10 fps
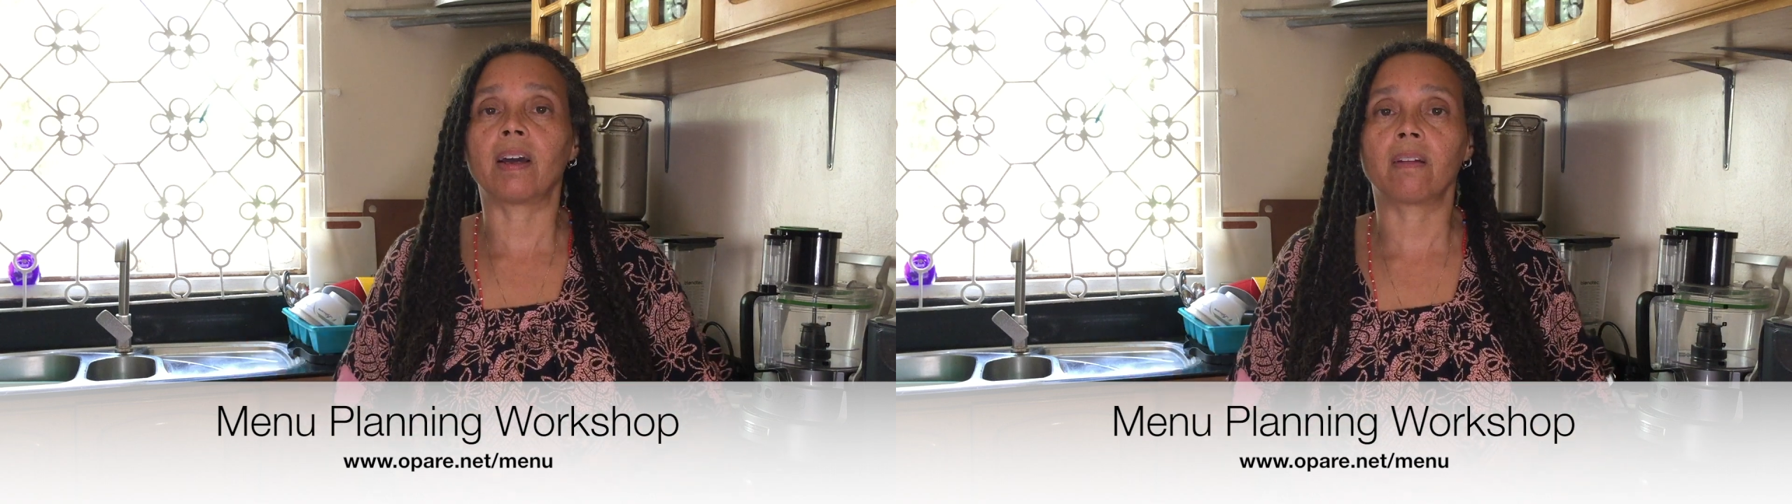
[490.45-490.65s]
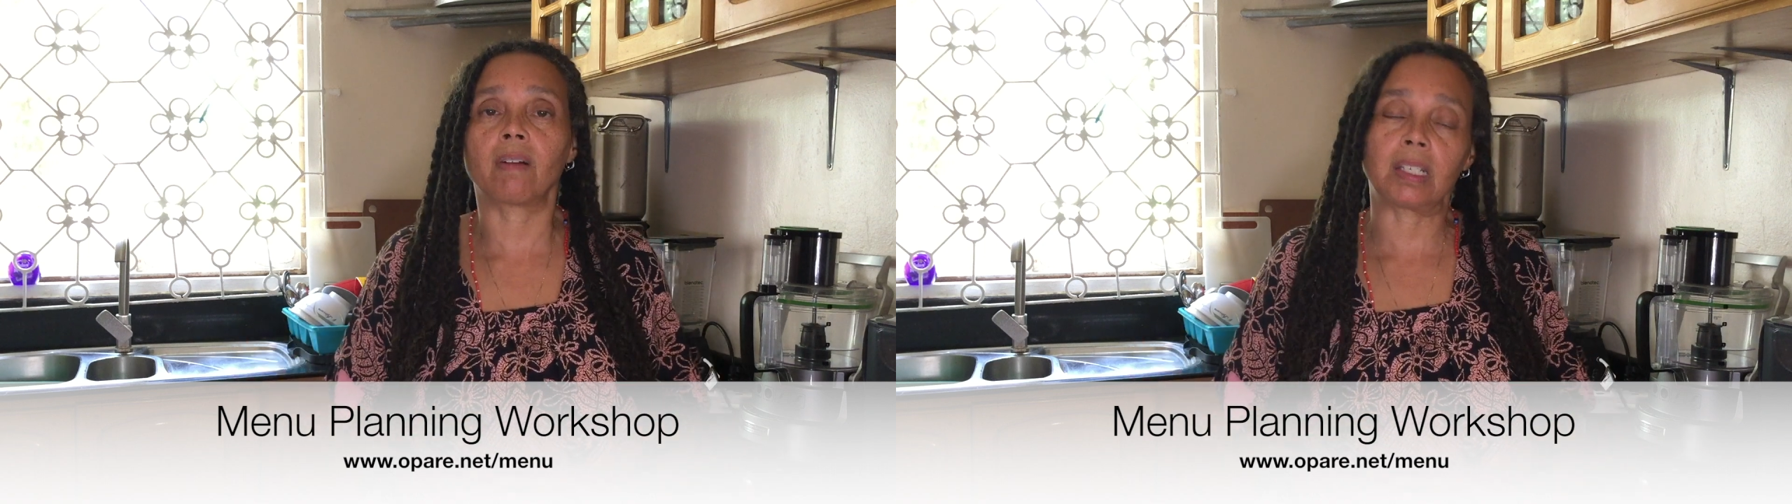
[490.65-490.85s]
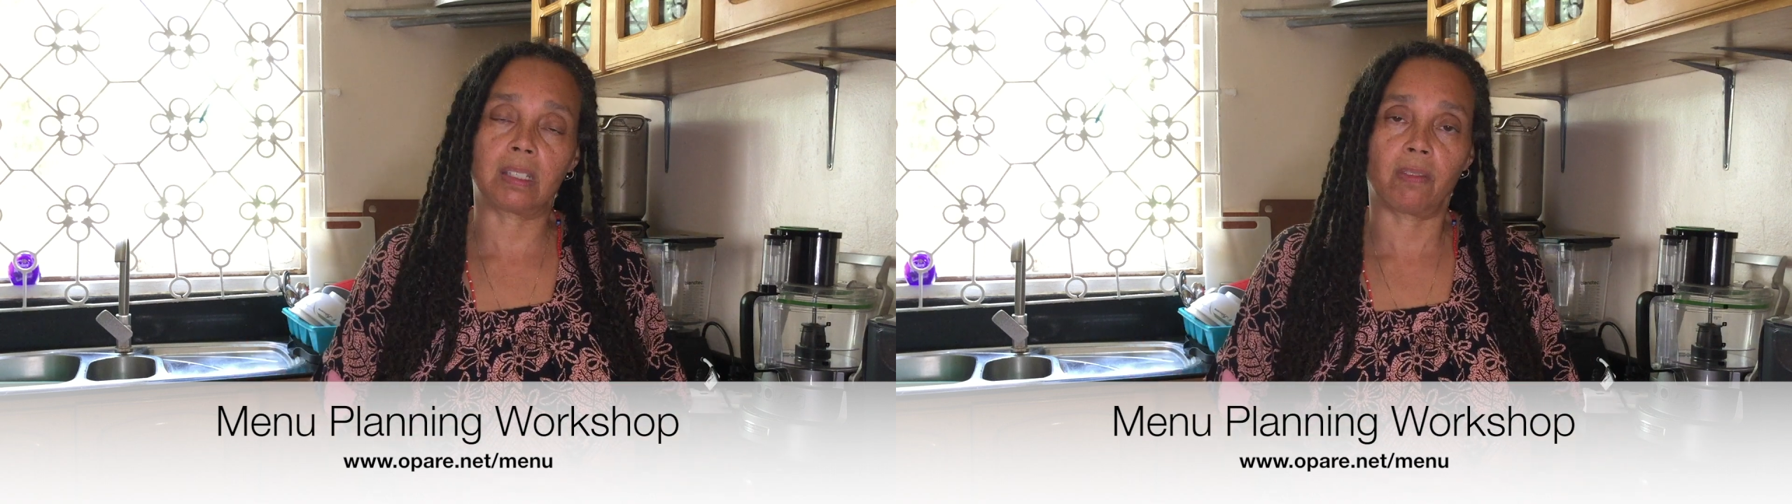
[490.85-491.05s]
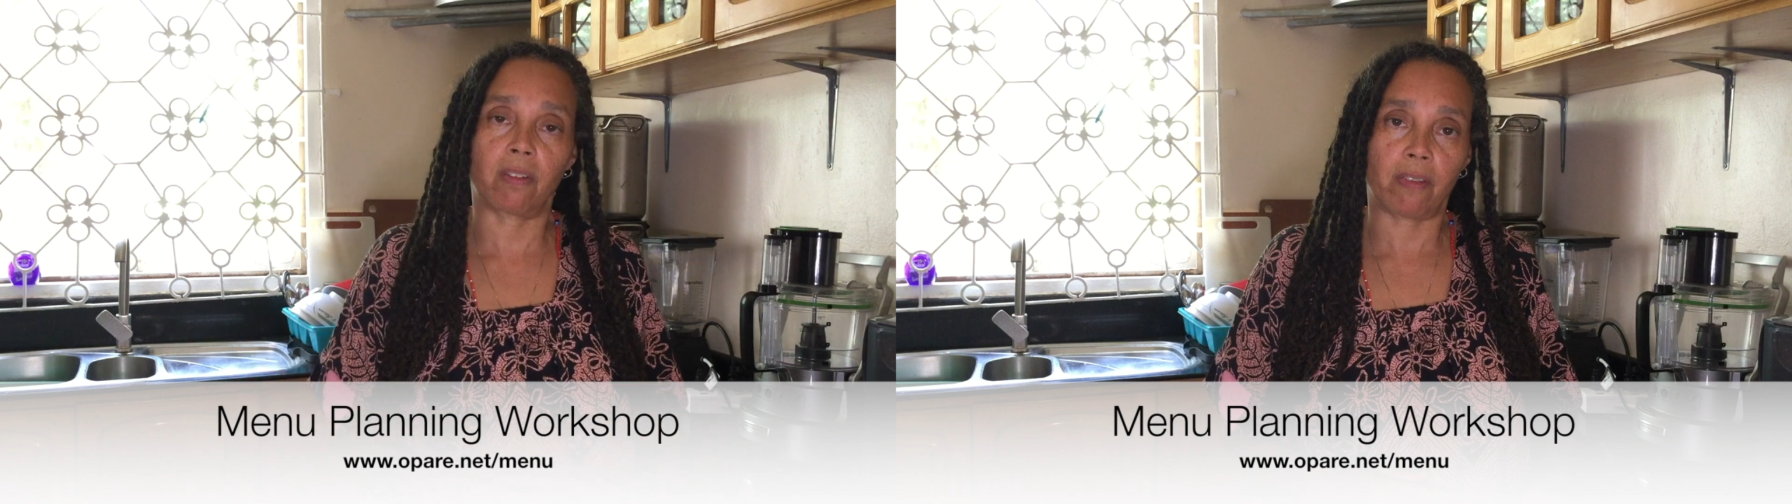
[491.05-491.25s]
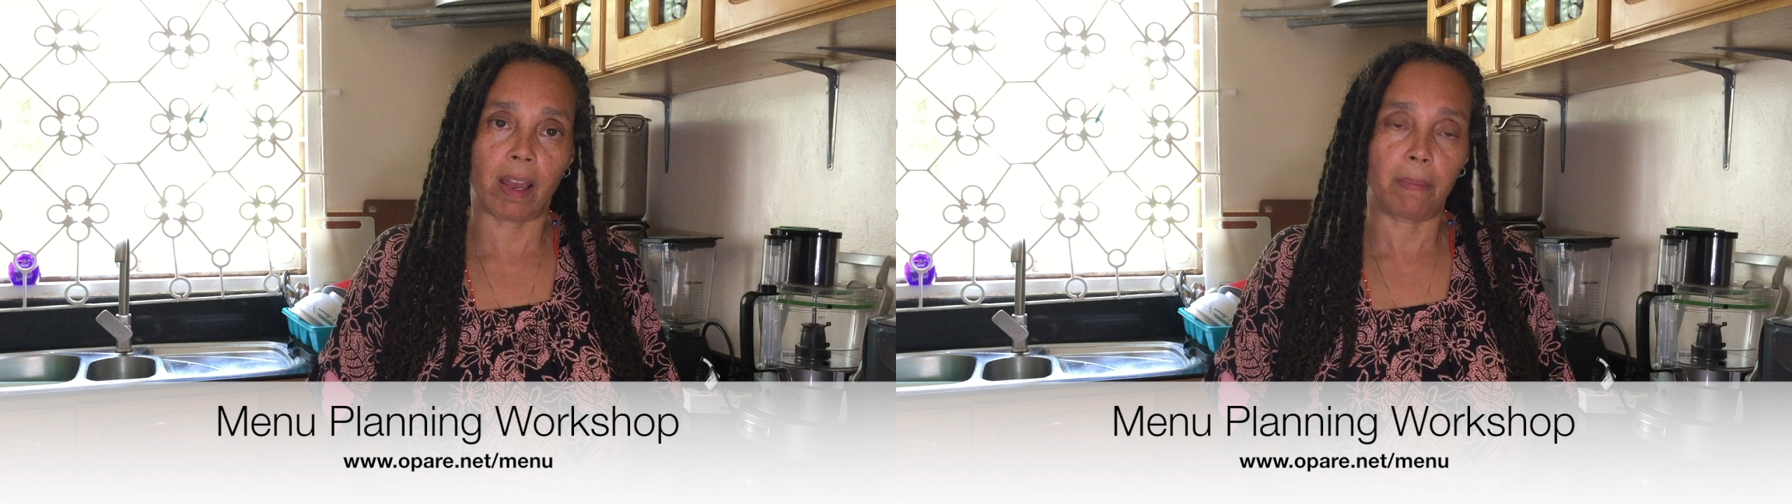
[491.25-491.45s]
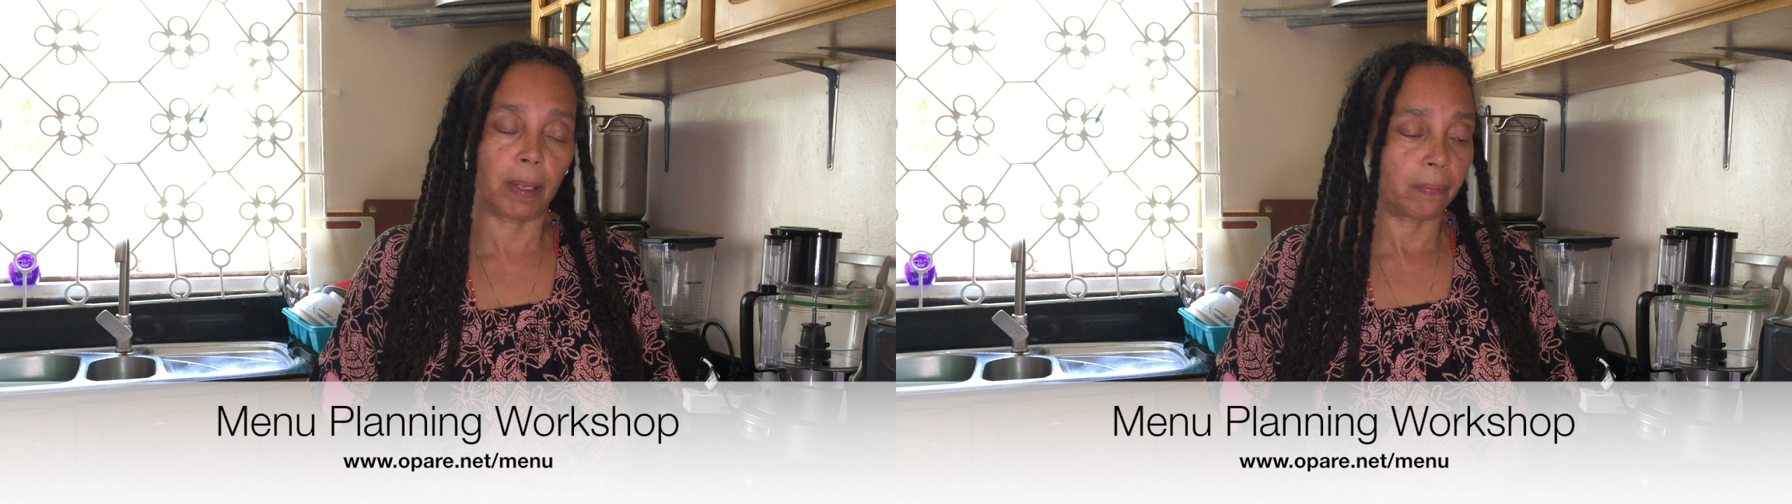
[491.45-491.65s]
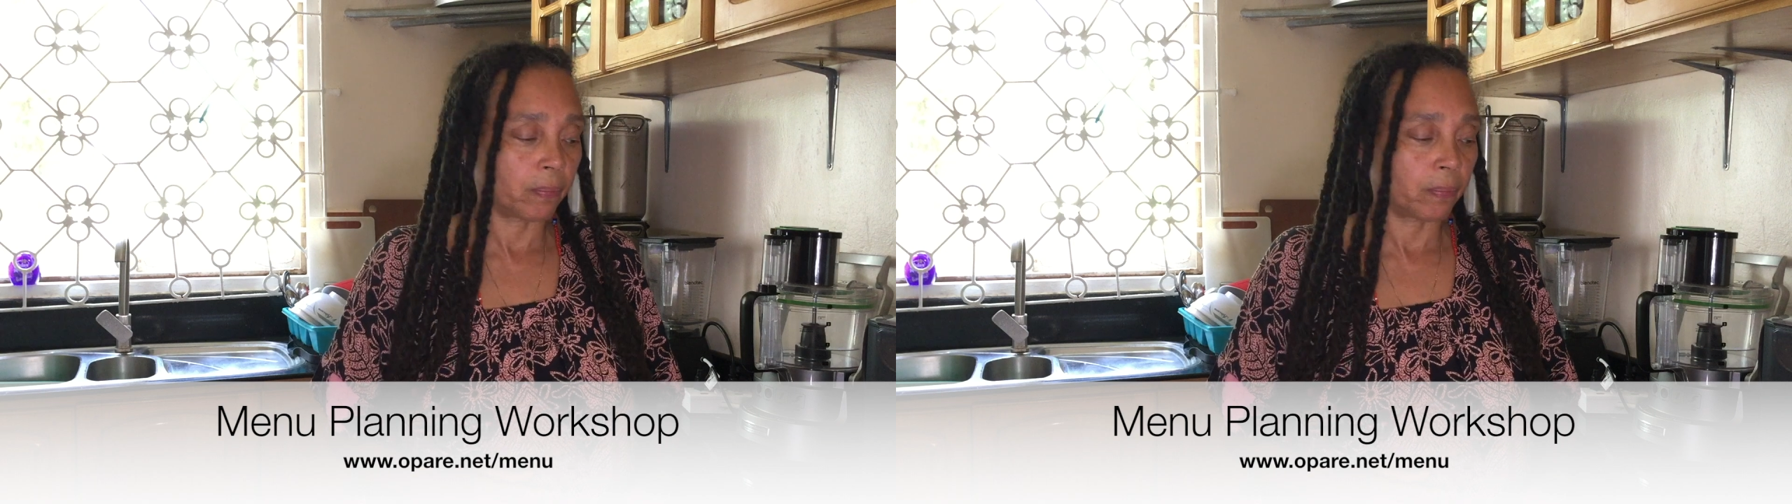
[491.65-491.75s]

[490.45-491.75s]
the rest of your family?